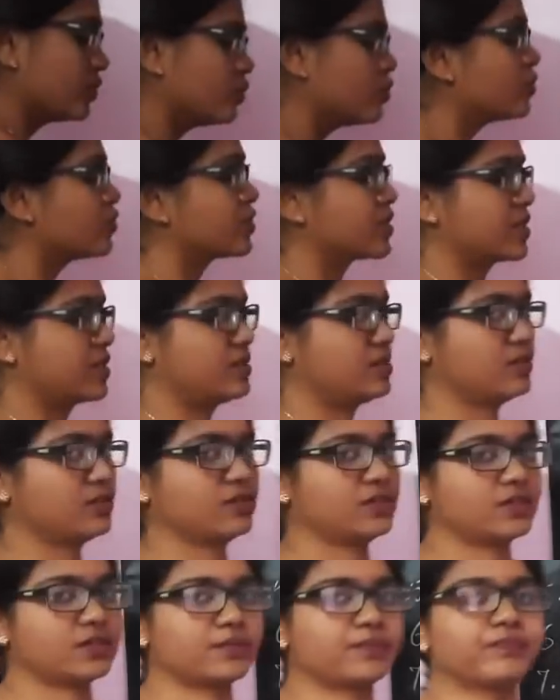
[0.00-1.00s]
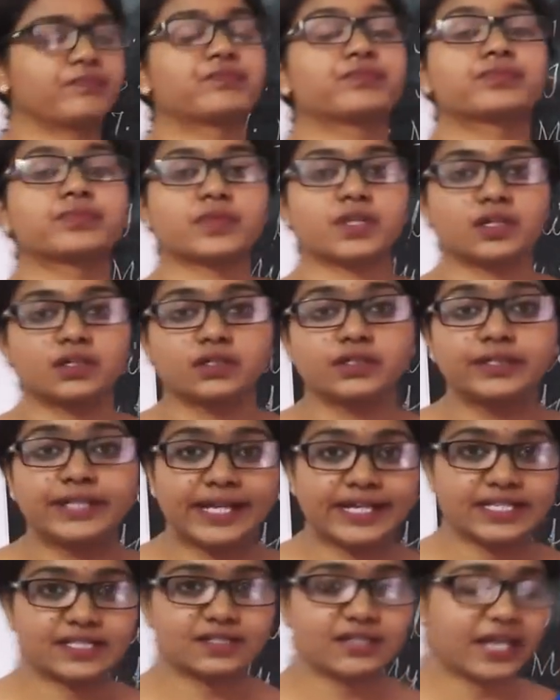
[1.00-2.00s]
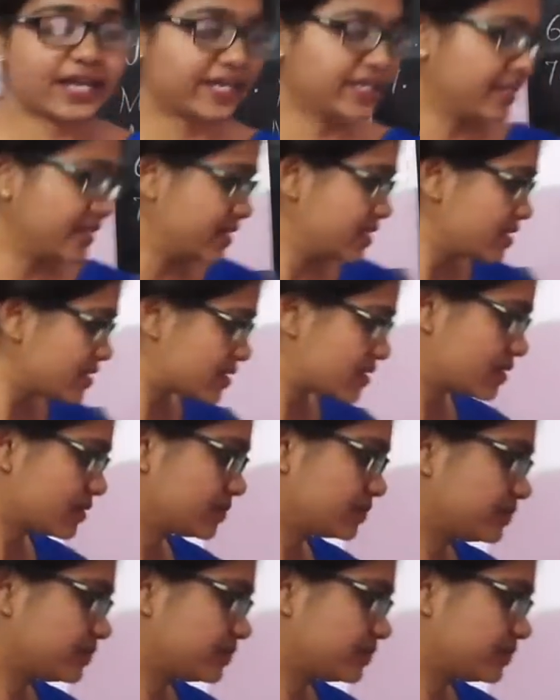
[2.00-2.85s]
no sisters. Next line is